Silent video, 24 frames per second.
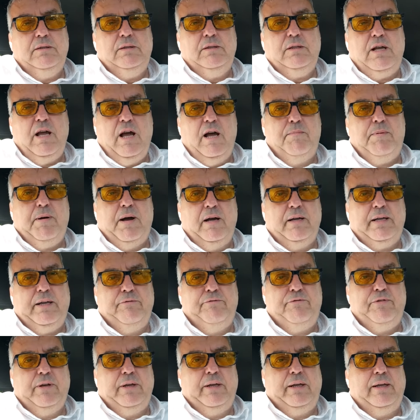car parking
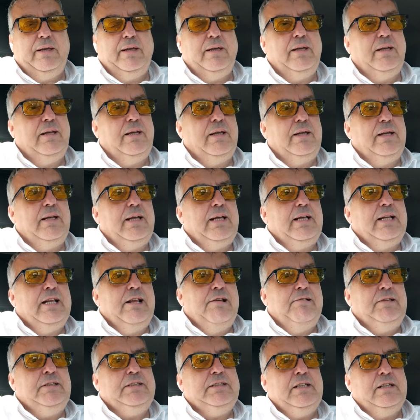fee.
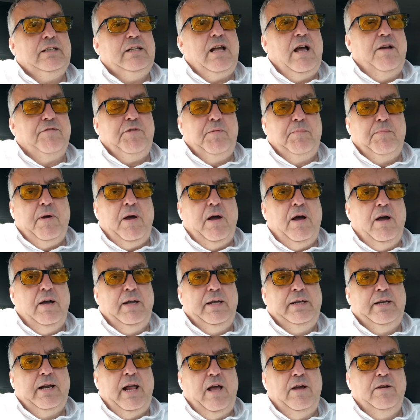There is a coffee bar
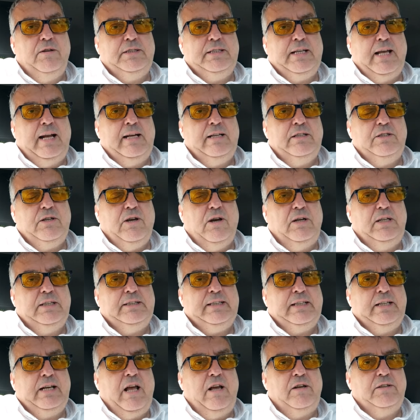in the hotel, and
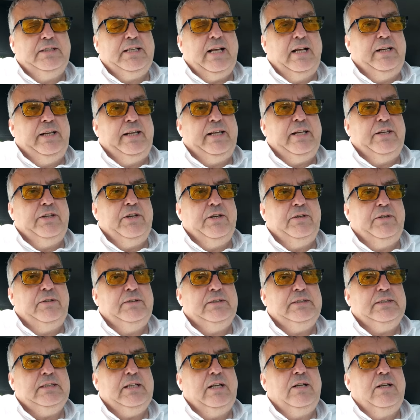toilets in the hotel you can
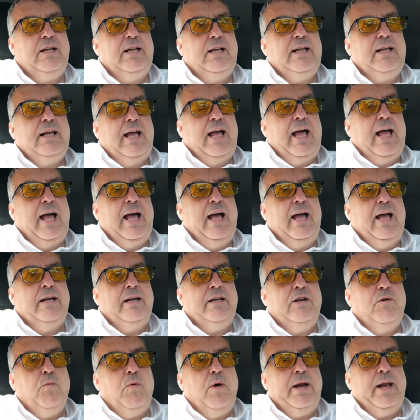use,
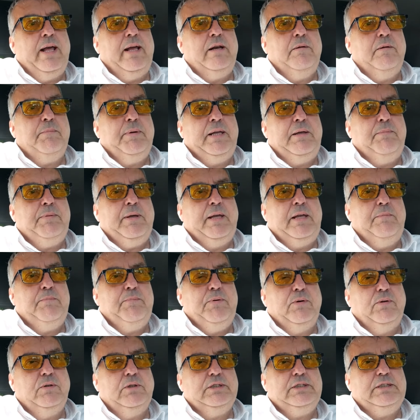and the one at the BP
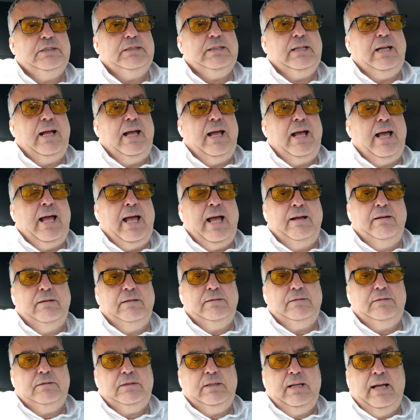Pulse out
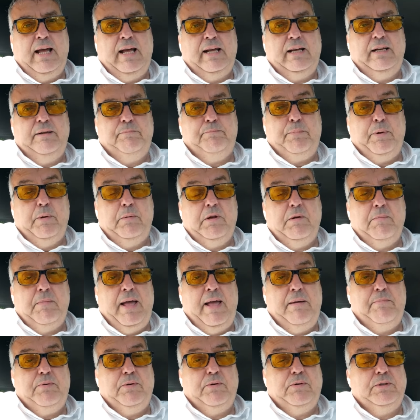at Birmingham
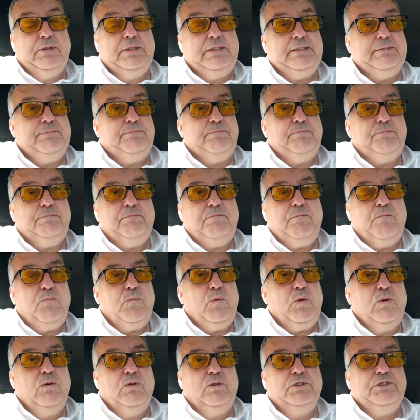Airport
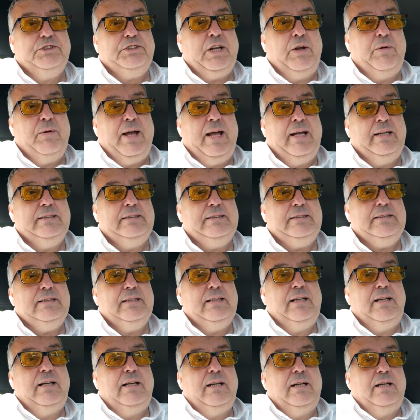also has
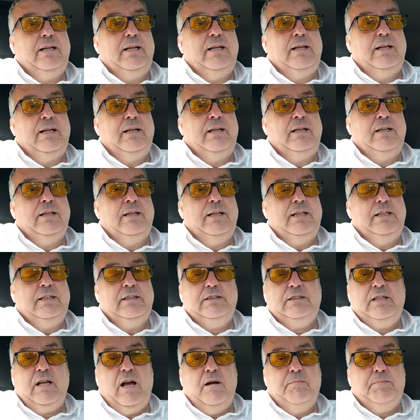
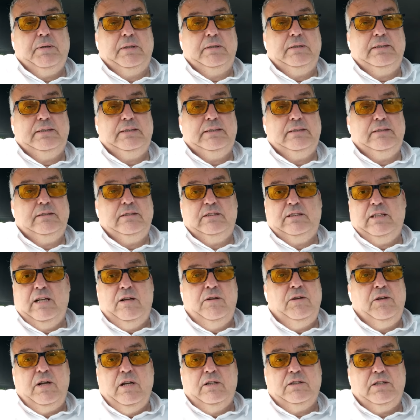Starbucks. So
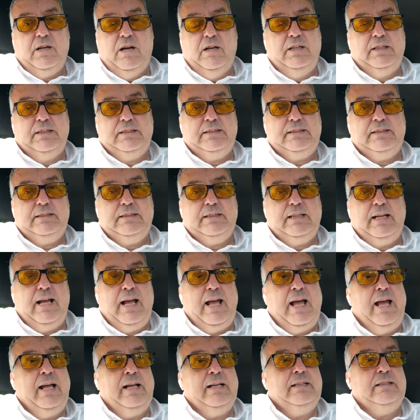you got toilets
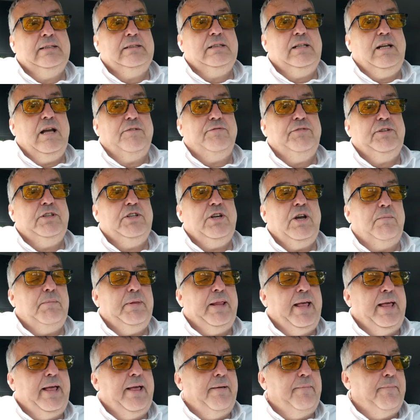and coffee shop
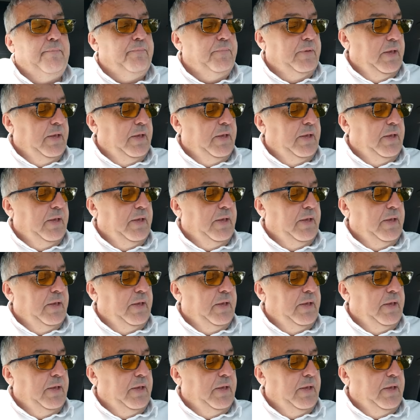there.